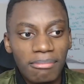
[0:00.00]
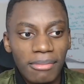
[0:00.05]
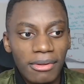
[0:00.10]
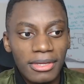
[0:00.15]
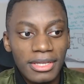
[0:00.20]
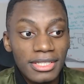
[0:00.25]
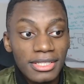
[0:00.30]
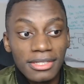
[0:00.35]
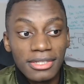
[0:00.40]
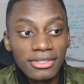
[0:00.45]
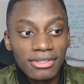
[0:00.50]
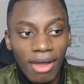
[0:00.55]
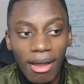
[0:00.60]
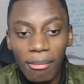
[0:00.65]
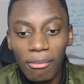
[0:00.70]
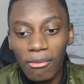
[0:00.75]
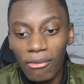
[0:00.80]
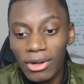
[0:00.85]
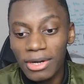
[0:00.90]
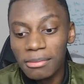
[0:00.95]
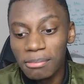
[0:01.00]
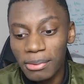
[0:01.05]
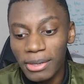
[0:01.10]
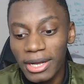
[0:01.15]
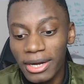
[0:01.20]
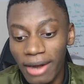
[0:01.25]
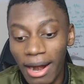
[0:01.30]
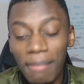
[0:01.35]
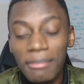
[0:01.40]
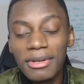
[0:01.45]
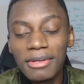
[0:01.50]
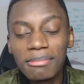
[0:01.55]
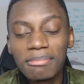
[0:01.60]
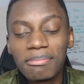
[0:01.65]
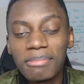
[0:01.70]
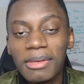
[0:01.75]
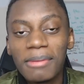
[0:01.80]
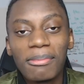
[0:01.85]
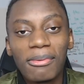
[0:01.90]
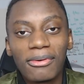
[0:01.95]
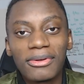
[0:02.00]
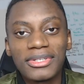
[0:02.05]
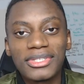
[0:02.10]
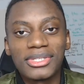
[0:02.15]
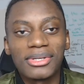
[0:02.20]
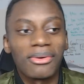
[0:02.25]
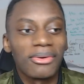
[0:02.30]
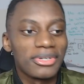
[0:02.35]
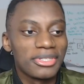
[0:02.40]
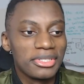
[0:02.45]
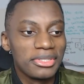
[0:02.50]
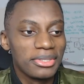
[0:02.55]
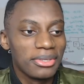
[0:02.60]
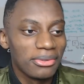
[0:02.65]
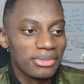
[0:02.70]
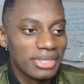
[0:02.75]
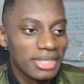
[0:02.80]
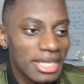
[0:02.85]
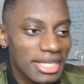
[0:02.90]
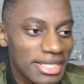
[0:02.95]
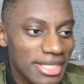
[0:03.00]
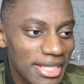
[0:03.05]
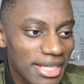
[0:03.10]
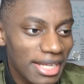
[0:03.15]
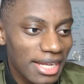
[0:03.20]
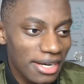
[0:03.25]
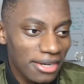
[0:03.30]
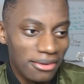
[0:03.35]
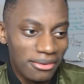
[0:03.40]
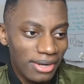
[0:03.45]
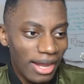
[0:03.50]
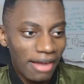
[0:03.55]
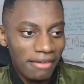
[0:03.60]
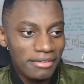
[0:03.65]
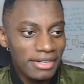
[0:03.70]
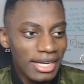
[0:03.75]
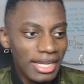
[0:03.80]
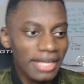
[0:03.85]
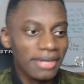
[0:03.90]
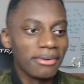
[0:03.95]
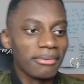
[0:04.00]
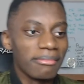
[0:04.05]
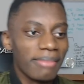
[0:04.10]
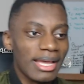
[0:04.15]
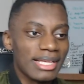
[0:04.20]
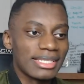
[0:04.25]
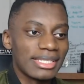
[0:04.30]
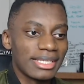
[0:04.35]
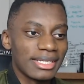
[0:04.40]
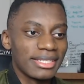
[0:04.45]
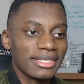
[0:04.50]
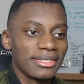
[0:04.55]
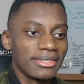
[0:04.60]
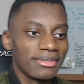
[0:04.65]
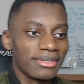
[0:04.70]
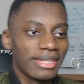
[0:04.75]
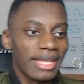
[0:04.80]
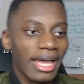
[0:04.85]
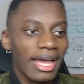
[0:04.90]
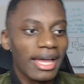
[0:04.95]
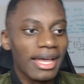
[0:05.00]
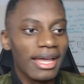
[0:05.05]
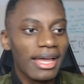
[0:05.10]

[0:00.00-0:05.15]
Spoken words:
He's the top 1 player. How many people can score 2 goals against Atletico? Not even Lionel Messi can do that.